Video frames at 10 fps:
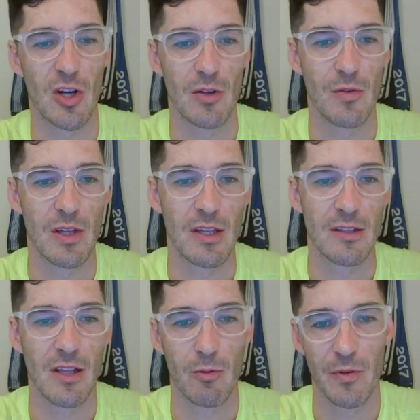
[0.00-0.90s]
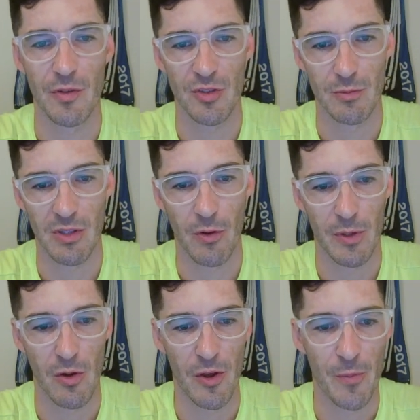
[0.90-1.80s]
chunk of it. I revealed some stuff up
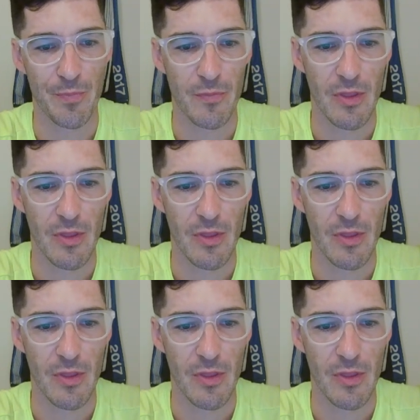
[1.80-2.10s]
here though.